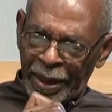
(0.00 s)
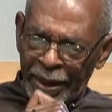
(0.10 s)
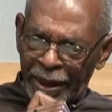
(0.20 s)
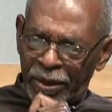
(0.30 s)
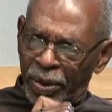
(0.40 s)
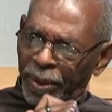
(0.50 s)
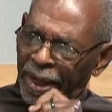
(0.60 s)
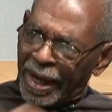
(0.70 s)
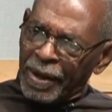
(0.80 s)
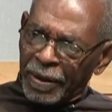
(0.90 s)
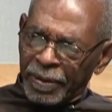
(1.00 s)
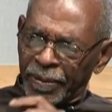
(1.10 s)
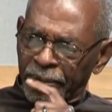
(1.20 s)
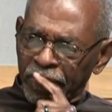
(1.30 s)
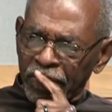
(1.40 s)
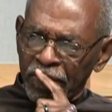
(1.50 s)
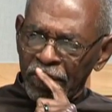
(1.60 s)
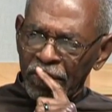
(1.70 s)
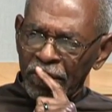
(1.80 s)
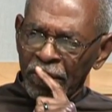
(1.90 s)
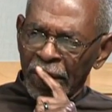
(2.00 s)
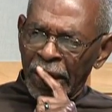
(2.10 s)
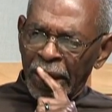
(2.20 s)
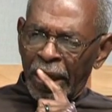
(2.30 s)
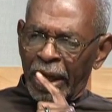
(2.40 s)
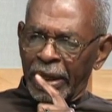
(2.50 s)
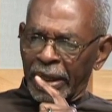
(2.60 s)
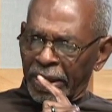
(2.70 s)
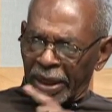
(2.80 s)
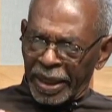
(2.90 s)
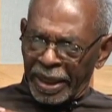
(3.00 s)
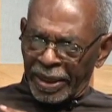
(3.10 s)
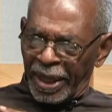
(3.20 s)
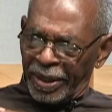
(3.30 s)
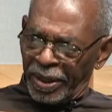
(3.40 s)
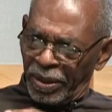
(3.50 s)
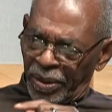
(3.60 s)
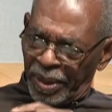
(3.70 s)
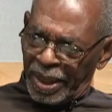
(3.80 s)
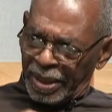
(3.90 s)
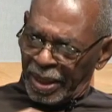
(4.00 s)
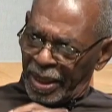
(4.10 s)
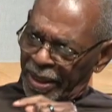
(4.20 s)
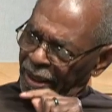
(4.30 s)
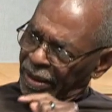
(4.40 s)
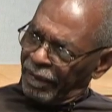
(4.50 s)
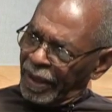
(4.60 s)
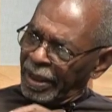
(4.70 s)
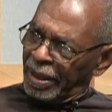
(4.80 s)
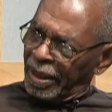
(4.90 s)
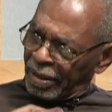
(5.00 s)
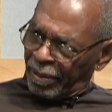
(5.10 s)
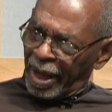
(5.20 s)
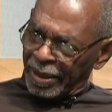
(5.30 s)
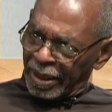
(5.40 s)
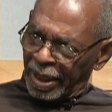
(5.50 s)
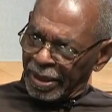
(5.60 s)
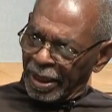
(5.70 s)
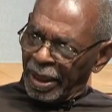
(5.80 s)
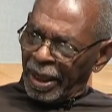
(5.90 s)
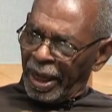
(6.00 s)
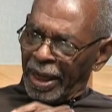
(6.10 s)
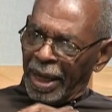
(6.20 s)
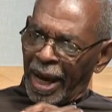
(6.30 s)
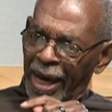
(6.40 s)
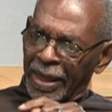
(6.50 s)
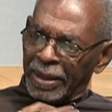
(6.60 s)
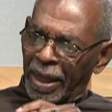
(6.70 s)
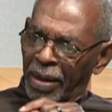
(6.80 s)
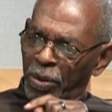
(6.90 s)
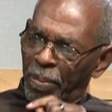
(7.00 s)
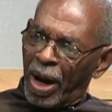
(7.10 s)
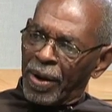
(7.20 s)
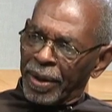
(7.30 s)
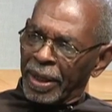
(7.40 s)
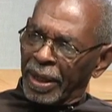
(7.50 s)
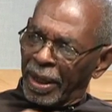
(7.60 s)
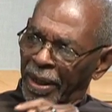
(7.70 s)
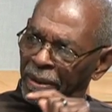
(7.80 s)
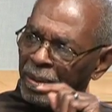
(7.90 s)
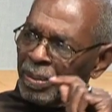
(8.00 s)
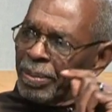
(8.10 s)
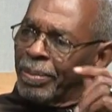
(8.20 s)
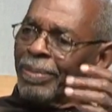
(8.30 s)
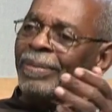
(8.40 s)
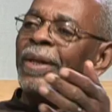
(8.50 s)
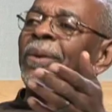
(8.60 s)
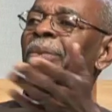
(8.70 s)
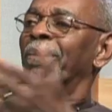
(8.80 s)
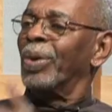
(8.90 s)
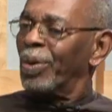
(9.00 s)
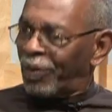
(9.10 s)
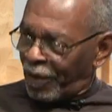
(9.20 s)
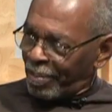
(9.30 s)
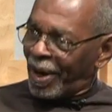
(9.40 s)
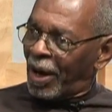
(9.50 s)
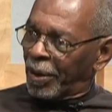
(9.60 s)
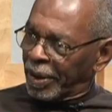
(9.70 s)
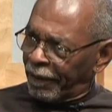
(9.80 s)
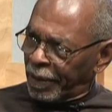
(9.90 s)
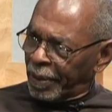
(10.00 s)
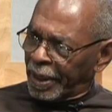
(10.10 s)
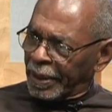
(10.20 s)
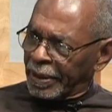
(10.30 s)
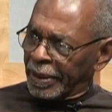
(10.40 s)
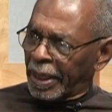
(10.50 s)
And so now it's clear that the U.S. intervened in this process and had Mubarak removed from power, if you will.